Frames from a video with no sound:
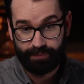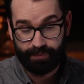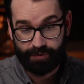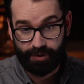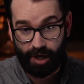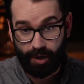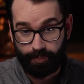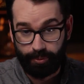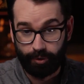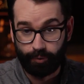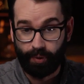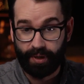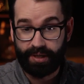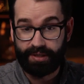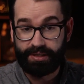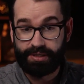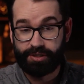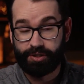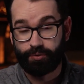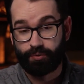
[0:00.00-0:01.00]
So I'll pull one
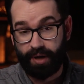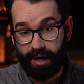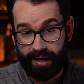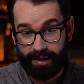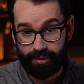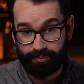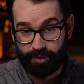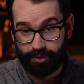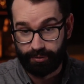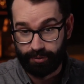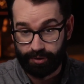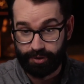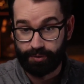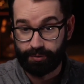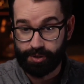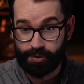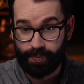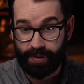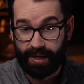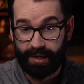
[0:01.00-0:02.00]
of these at random in order to
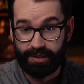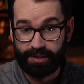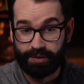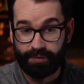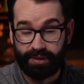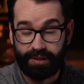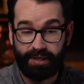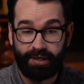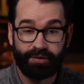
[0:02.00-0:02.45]
respond to it.